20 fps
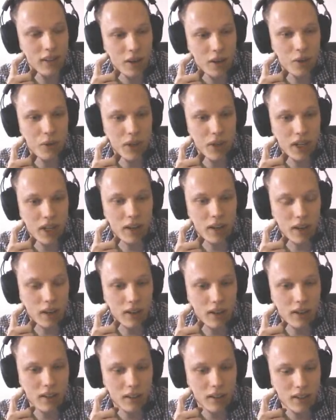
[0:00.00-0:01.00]
Really
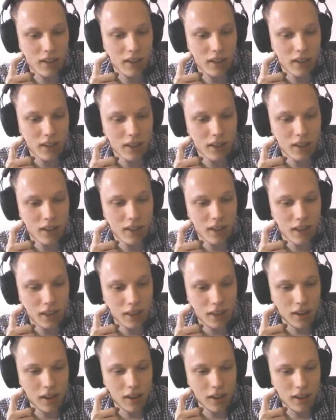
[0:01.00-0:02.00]
hard.
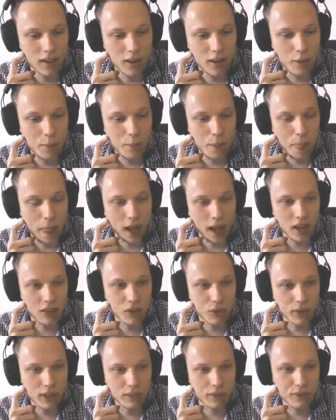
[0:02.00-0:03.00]
Um, I got
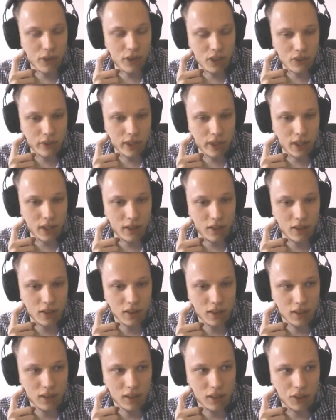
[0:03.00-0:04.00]
really frustrated
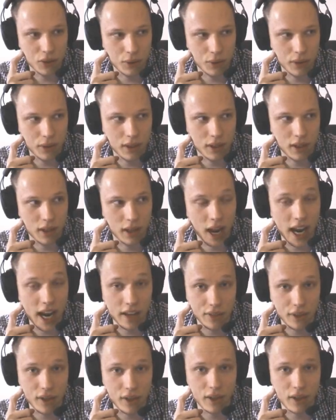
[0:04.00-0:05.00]
doing
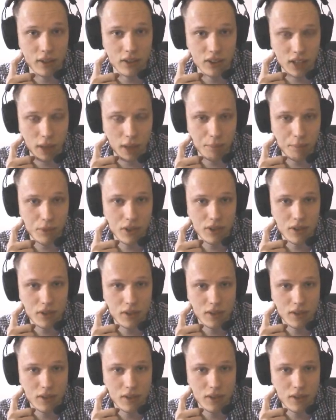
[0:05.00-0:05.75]
A3 on steps.